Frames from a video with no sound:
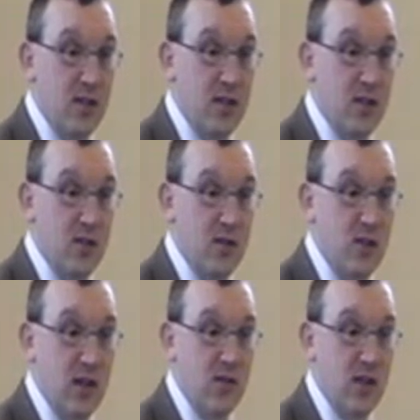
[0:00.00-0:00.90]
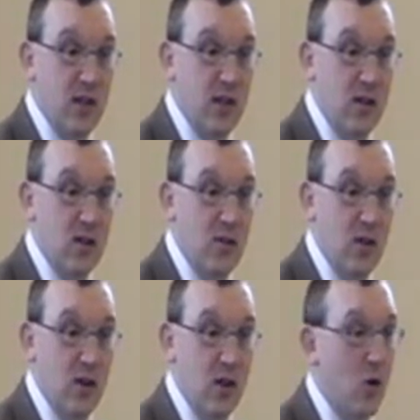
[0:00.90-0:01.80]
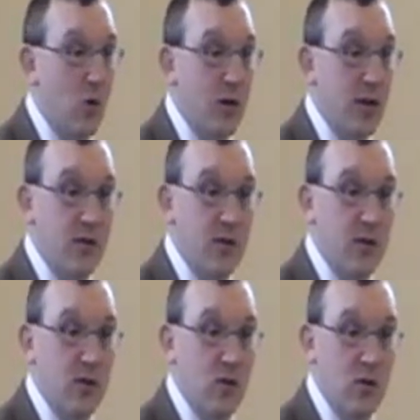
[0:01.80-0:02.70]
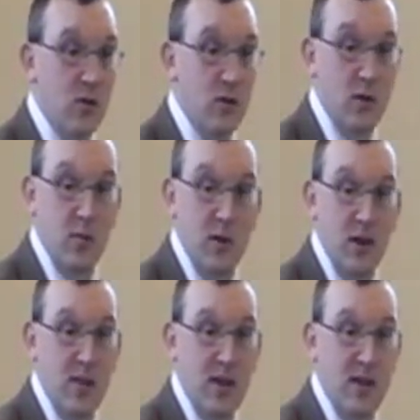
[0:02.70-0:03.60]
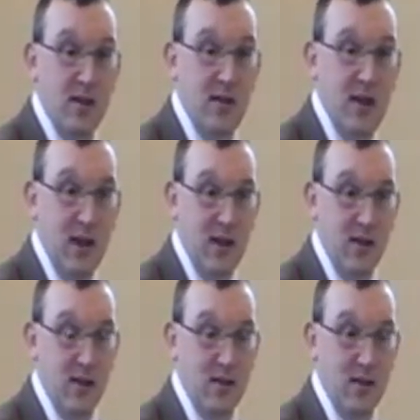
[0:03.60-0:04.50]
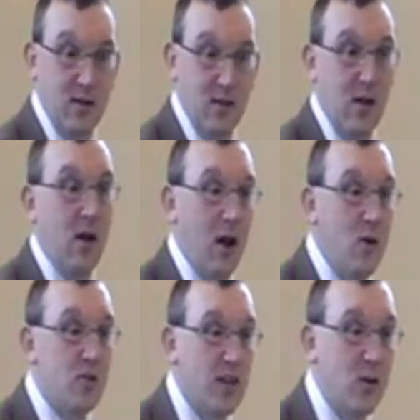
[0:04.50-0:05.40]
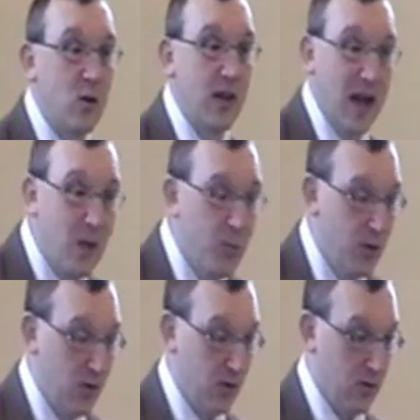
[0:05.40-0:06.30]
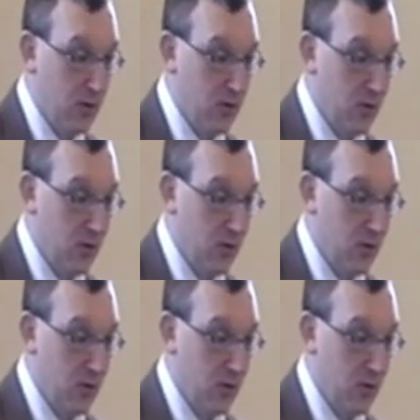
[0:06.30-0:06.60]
or 60 or 70 years or whatever you may be today? How's that going to help you?